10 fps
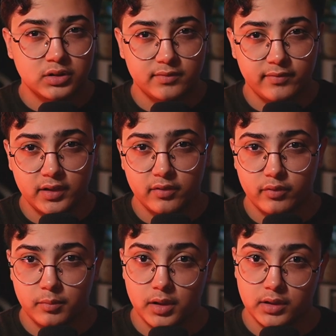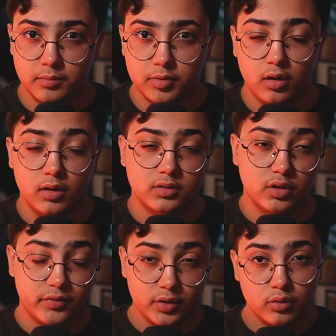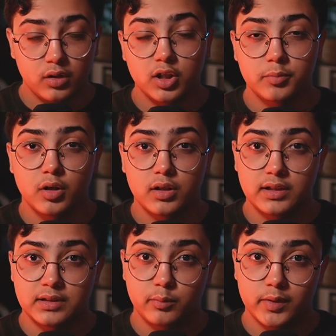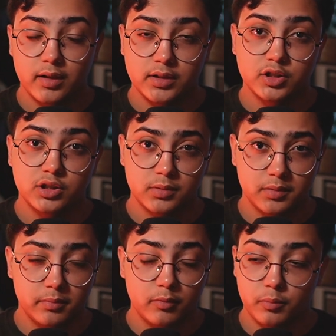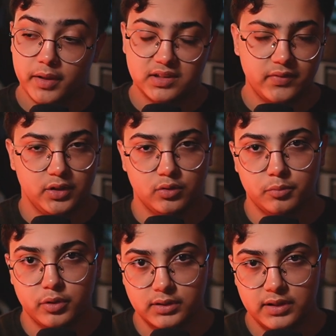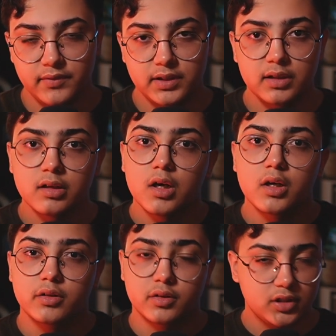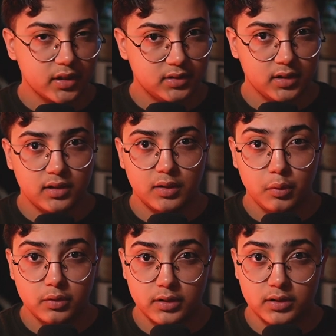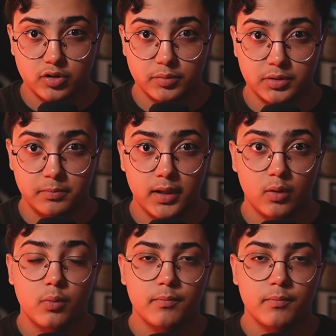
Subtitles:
this video from Ali Abdal. So if you don't know Ali Abdal, he's a YouTuber who makes videos on productivity. You can check his channel out in the description below.